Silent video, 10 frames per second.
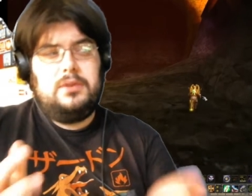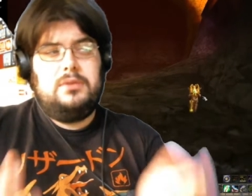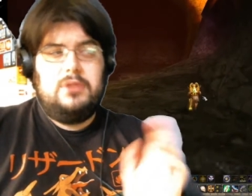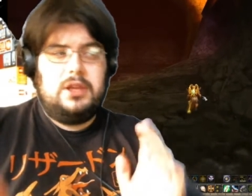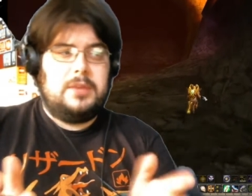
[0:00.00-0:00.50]

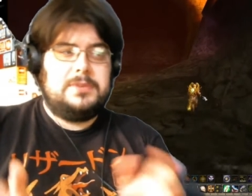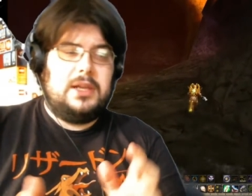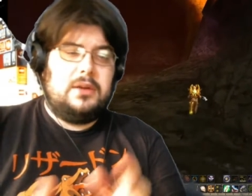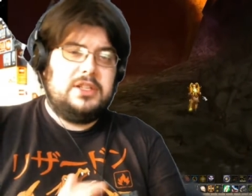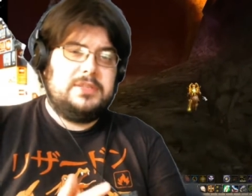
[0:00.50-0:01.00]
really helps
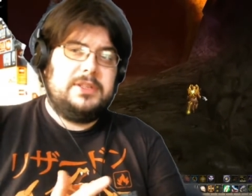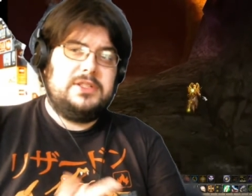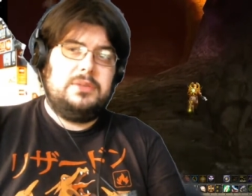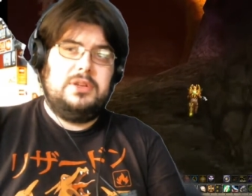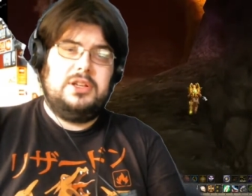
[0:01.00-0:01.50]
out,
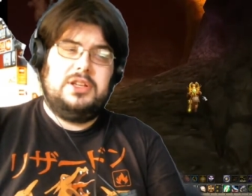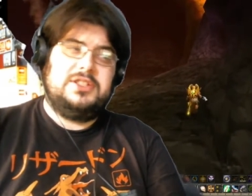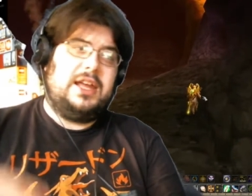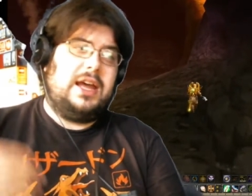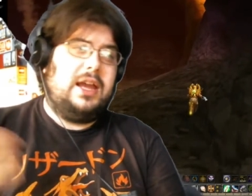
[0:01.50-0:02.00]
especially when you get to
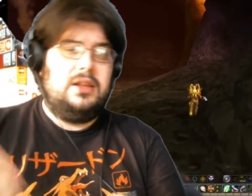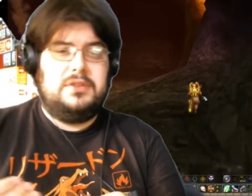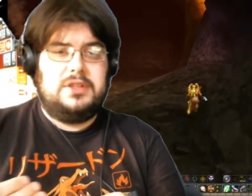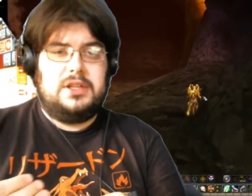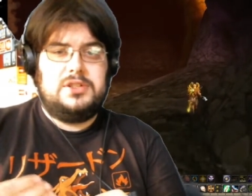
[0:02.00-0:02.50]
the high level
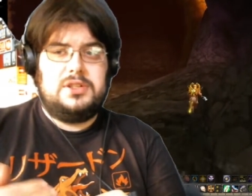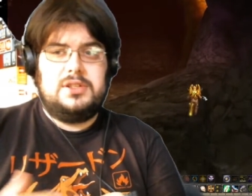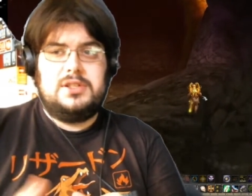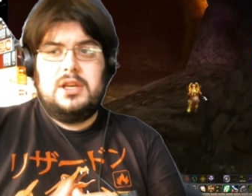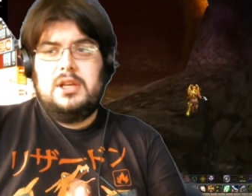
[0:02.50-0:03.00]

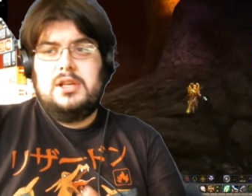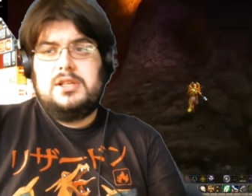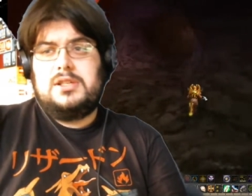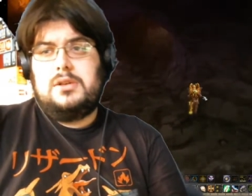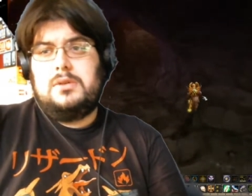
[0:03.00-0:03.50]
dungeons.
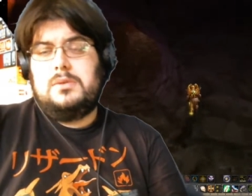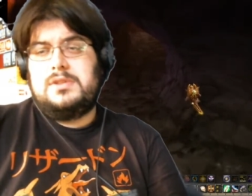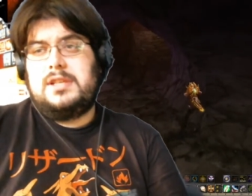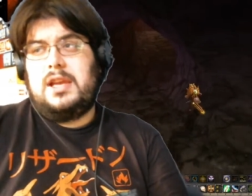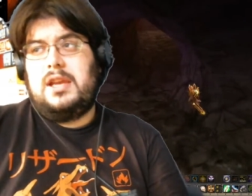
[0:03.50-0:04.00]
So
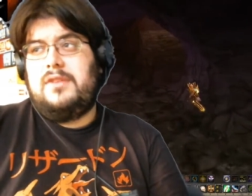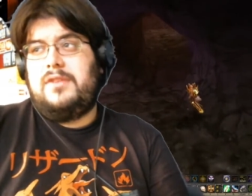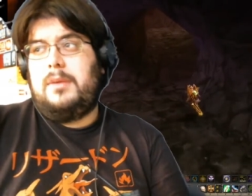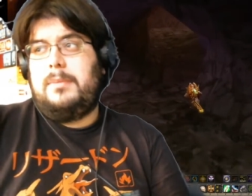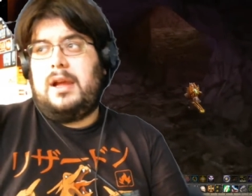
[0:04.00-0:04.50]
say if
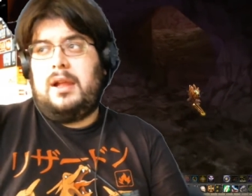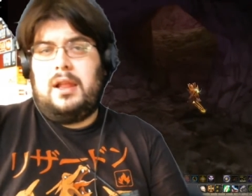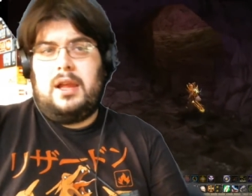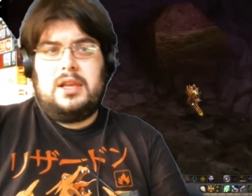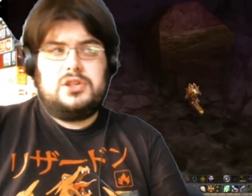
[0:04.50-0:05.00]
I'm at
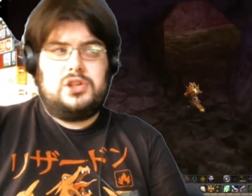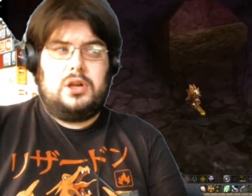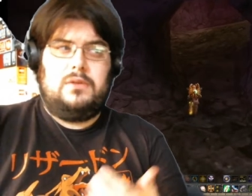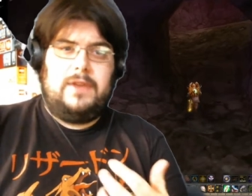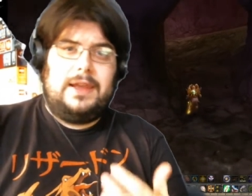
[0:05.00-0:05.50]
like
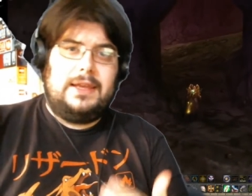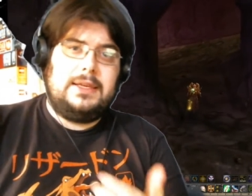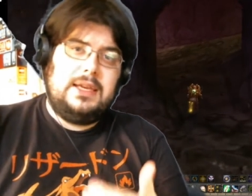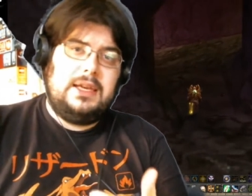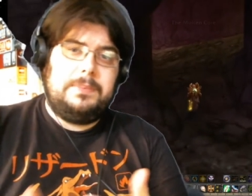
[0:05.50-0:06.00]
Shadowfang
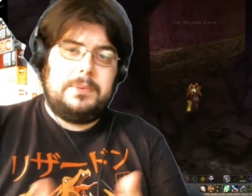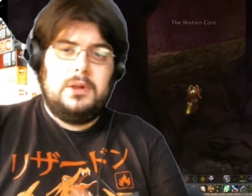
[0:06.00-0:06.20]
Keep,